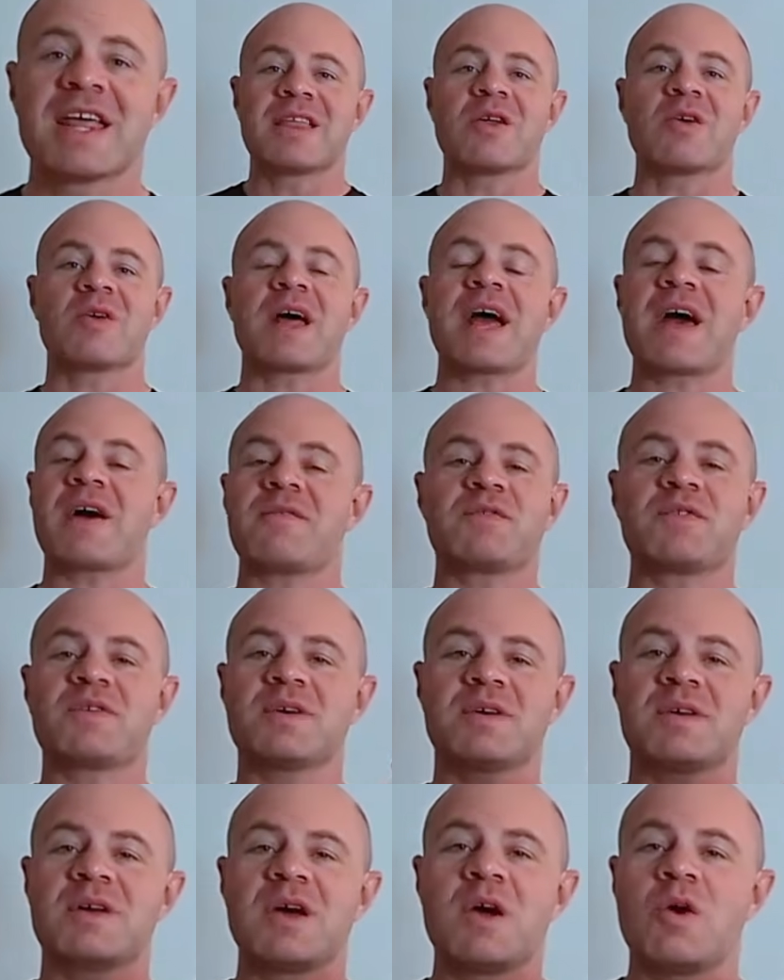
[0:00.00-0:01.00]
You don't have
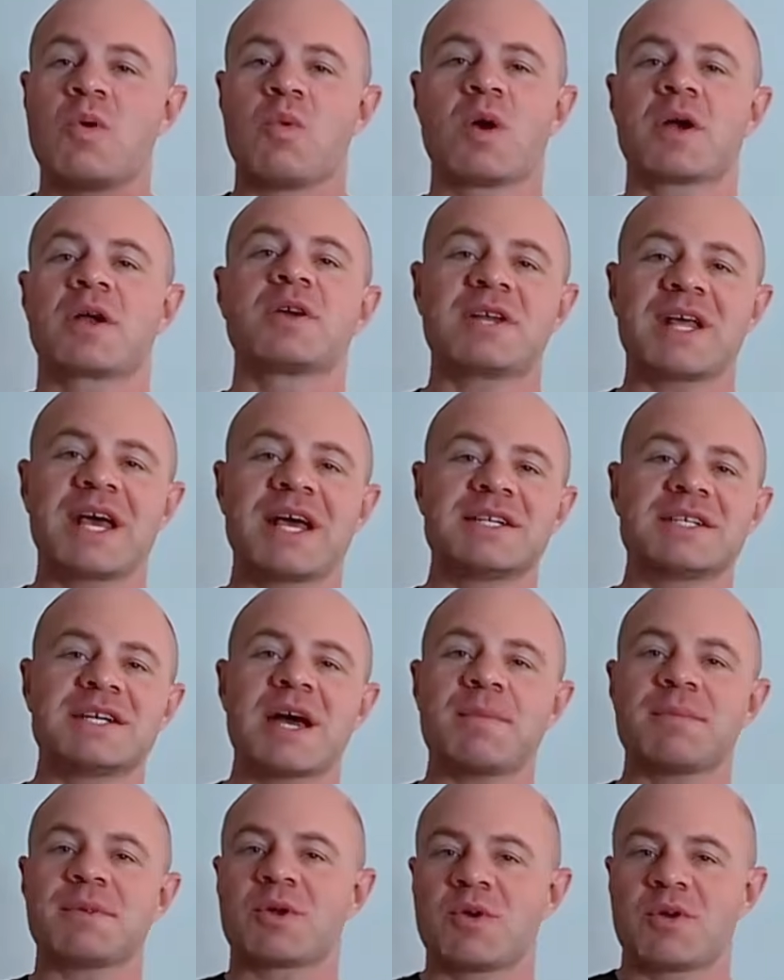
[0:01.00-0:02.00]
to work your day
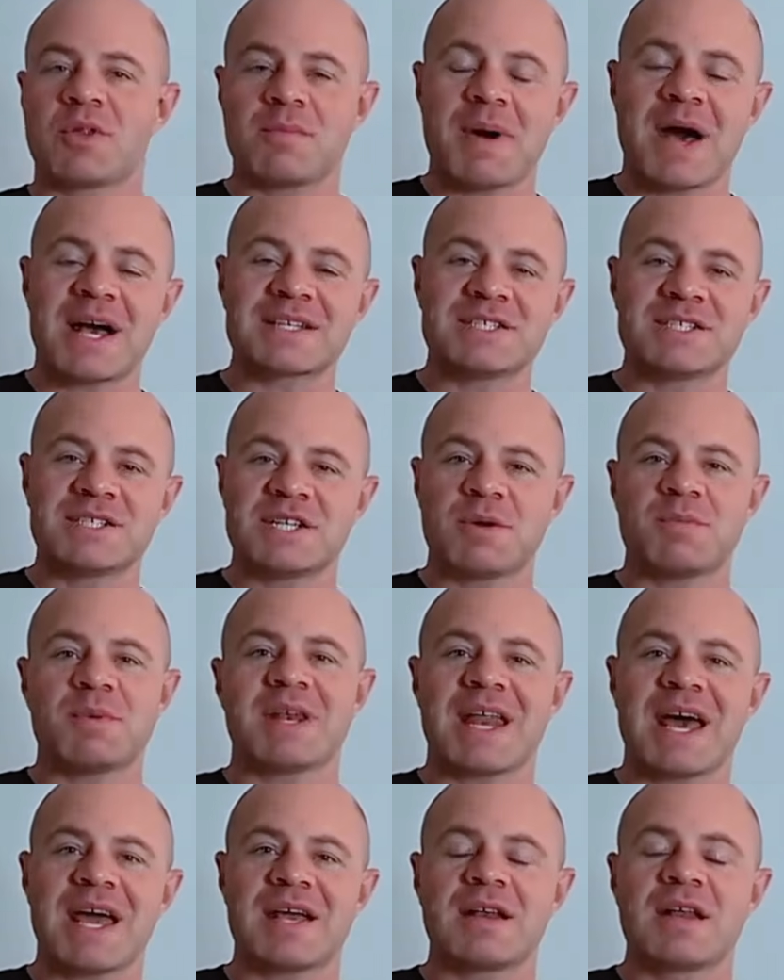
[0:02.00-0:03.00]
job and go to the boxing gym
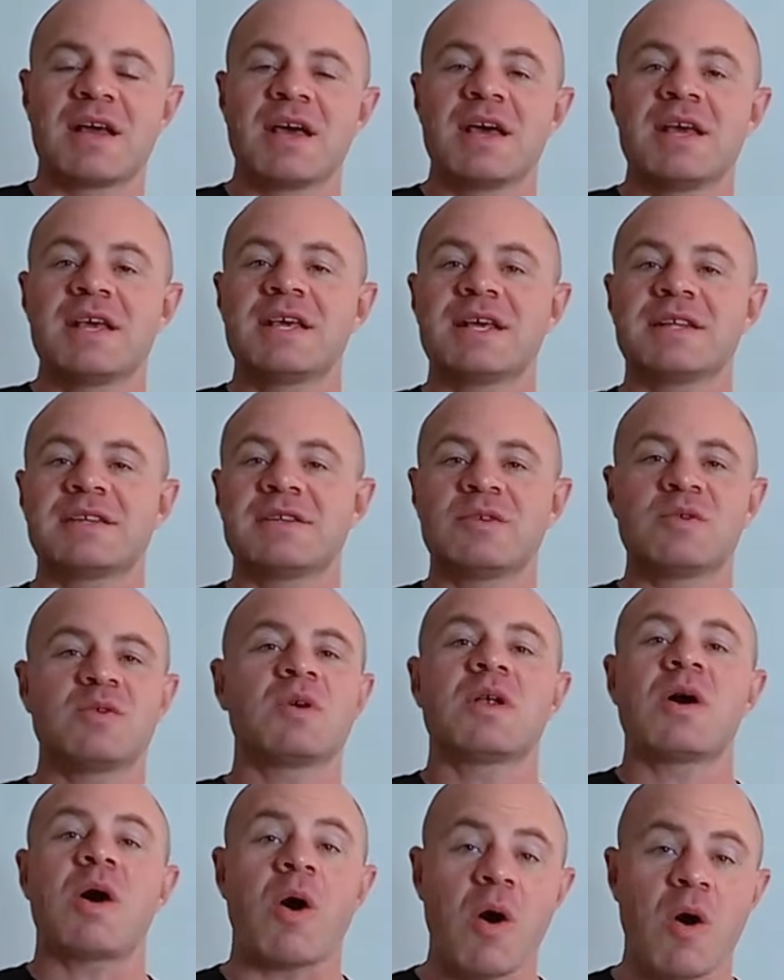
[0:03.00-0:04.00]
at night. You get to do
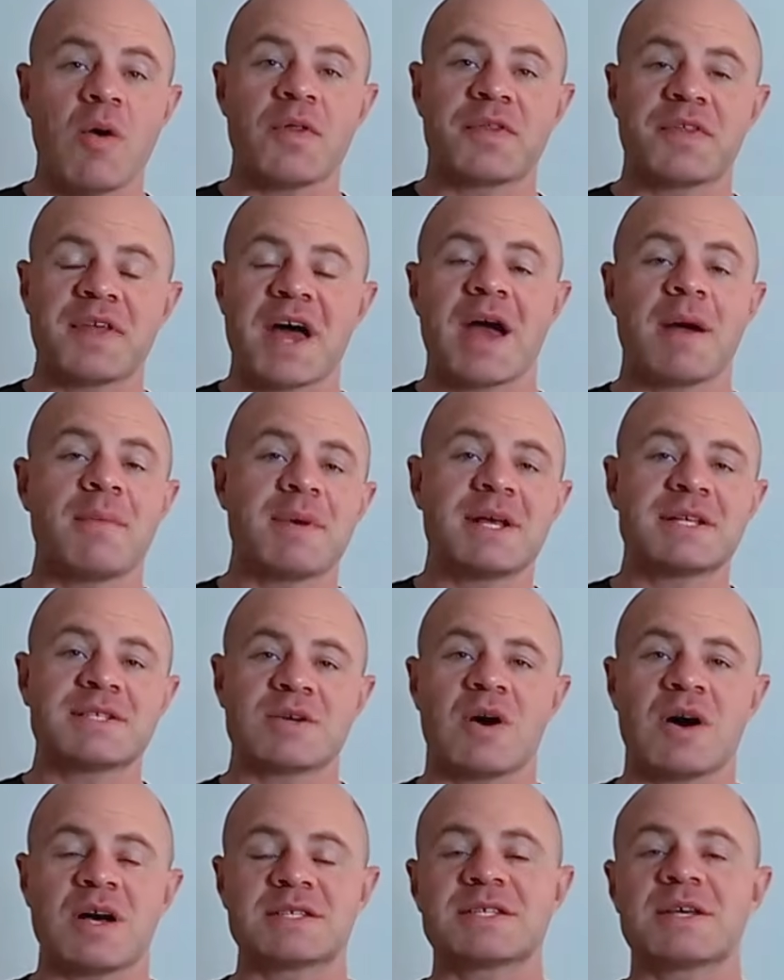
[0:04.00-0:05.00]
it all the time.
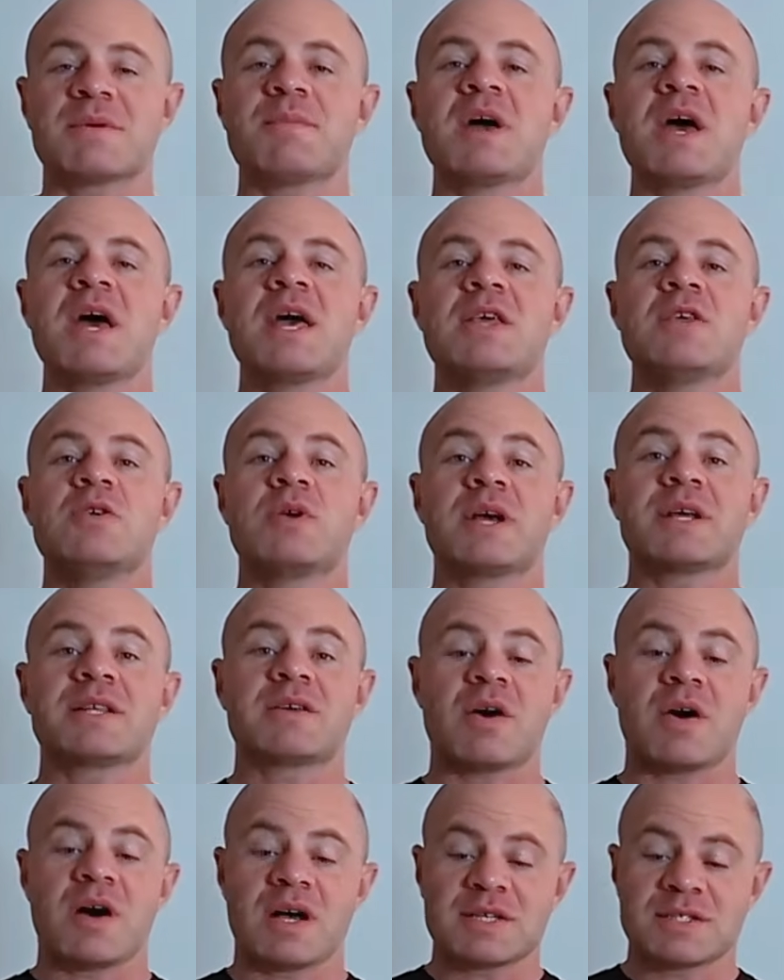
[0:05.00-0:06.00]
It's awesome. You get
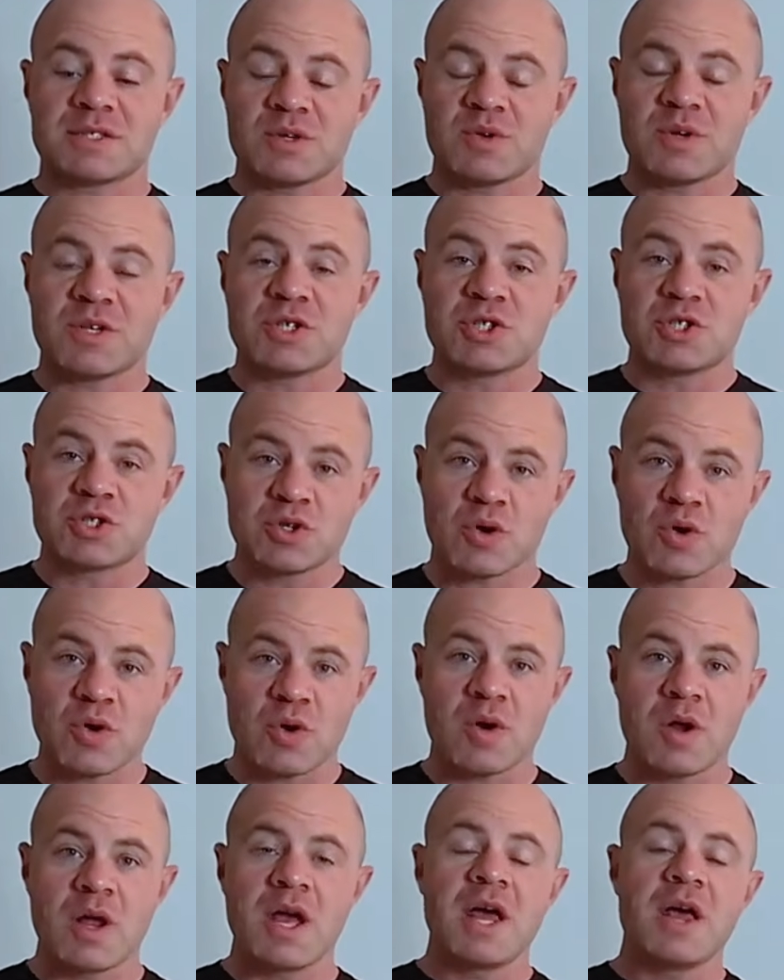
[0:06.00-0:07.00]
to also
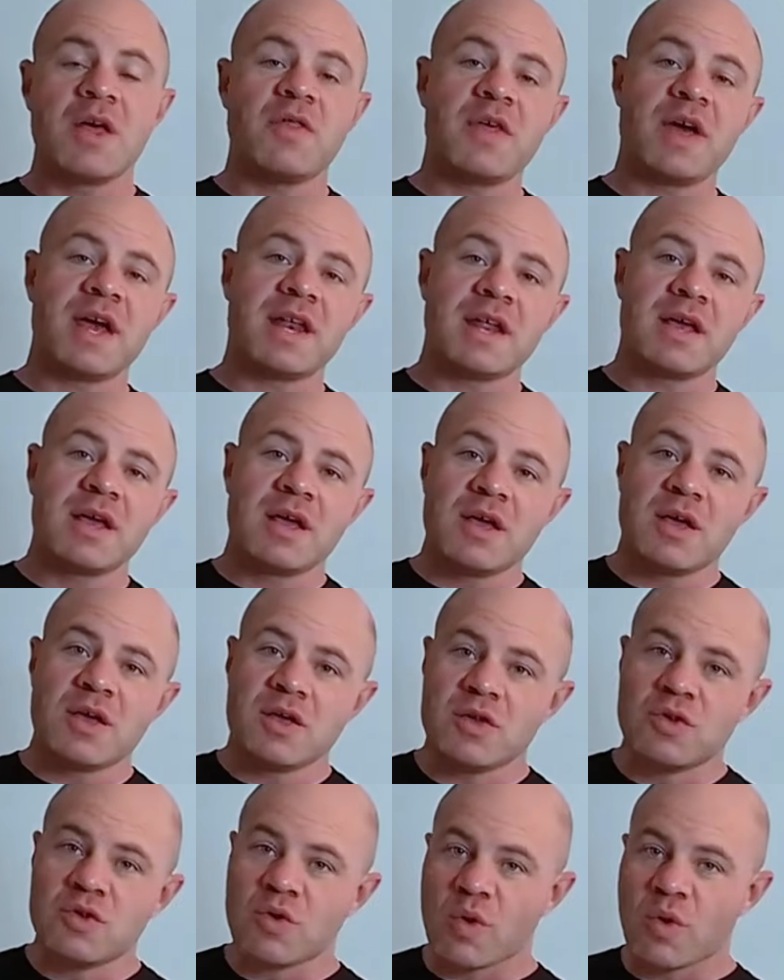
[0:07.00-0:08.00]
ensure that
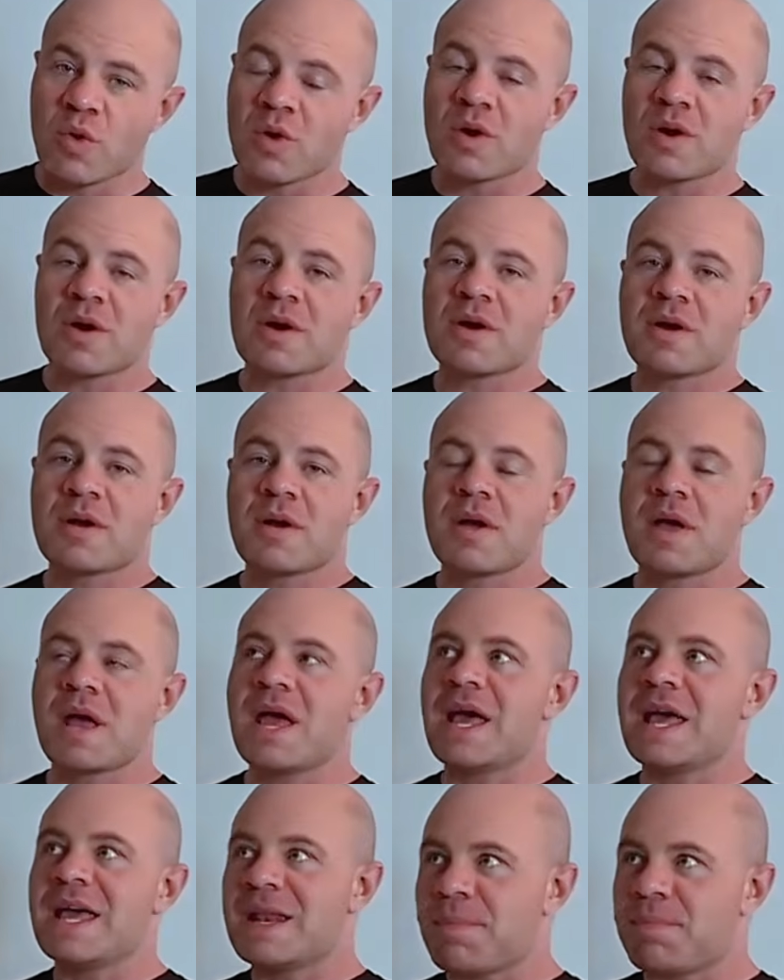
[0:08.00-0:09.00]
you're
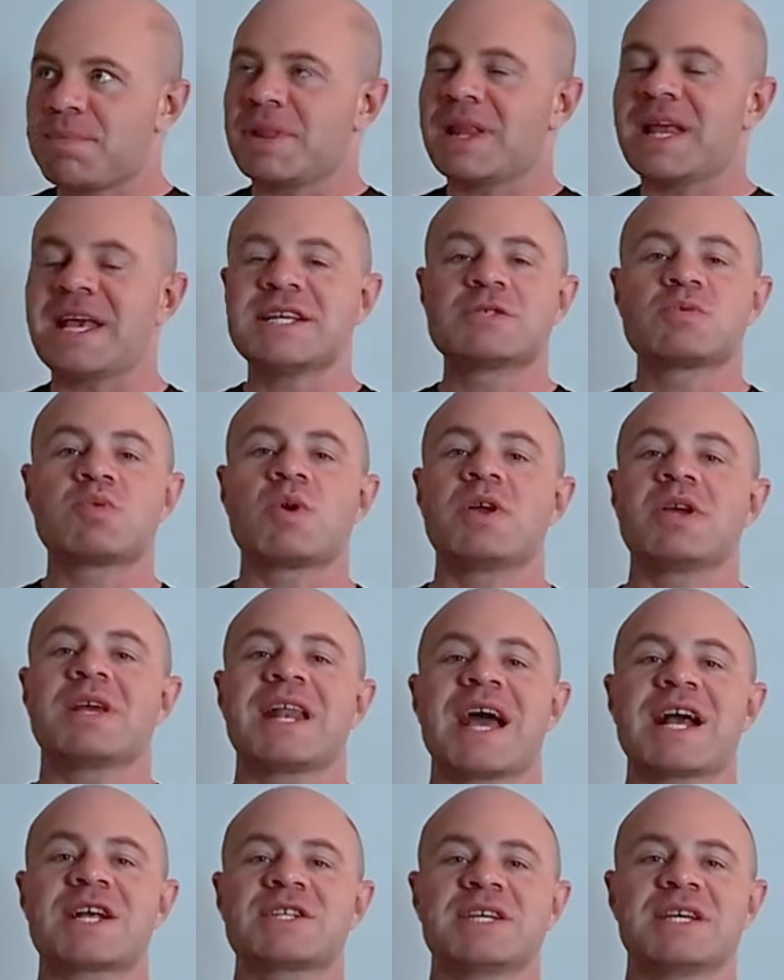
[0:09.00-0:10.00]
in a place where you
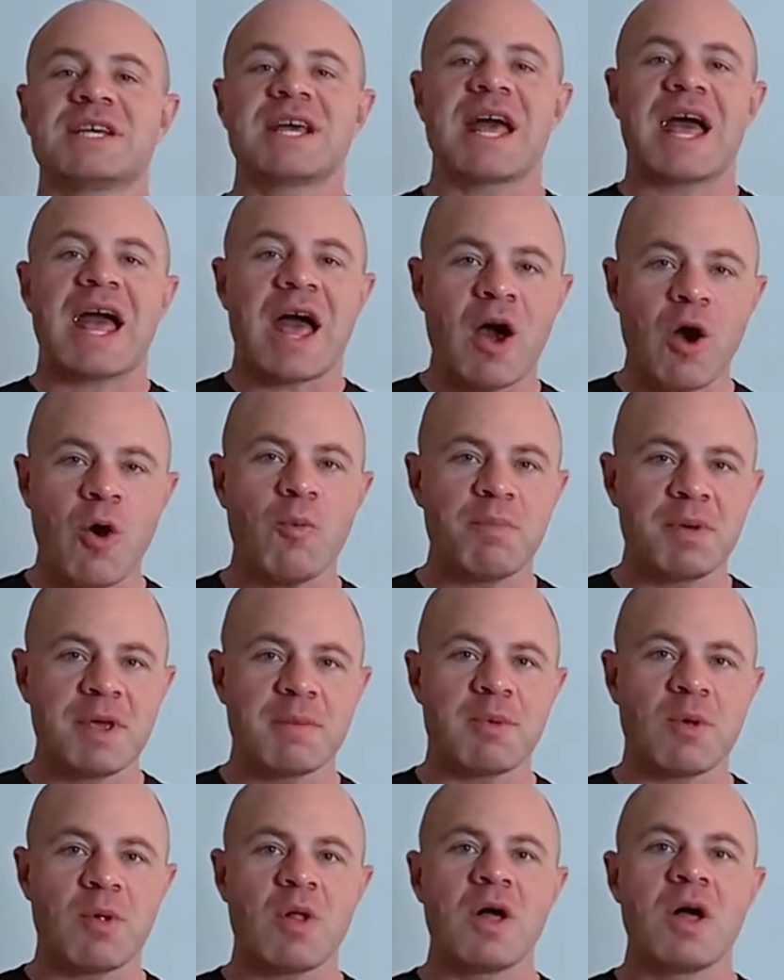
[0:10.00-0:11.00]
can actually help
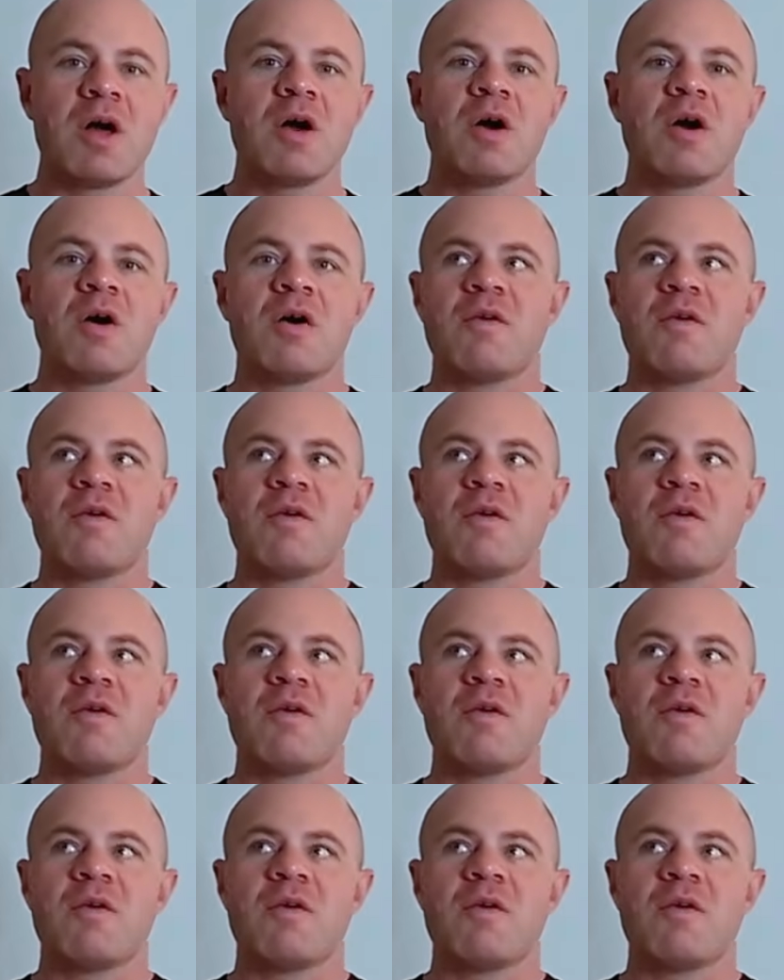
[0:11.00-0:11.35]
people